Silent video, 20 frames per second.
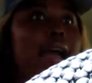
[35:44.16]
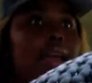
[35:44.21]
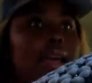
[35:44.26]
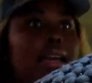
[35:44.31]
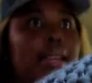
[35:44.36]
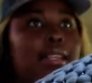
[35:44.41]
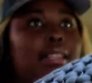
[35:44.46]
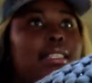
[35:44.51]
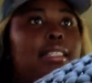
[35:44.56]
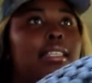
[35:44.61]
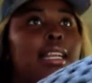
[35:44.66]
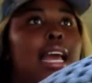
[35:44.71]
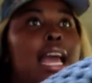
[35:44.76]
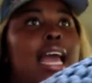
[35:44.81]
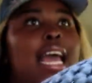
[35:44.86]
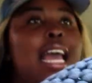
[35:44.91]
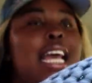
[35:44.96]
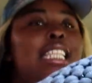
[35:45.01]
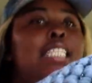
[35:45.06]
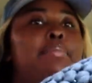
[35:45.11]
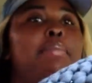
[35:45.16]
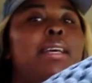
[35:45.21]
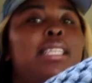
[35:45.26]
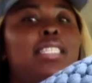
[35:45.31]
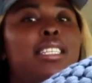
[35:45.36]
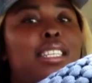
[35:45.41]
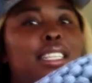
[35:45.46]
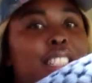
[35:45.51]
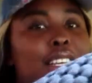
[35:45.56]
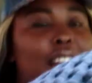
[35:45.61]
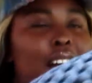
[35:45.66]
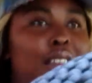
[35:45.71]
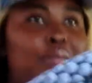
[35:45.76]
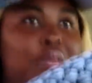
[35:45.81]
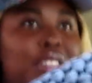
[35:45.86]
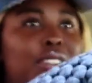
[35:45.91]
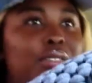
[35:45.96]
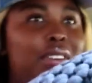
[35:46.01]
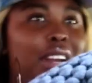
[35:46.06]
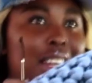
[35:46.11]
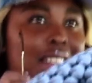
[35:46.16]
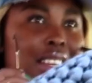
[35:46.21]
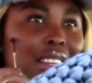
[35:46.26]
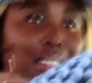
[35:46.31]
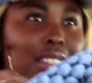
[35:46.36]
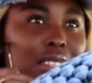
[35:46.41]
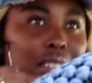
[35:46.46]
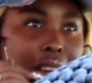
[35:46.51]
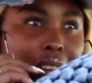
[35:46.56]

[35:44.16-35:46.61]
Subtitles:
it. It's basically almost ready, so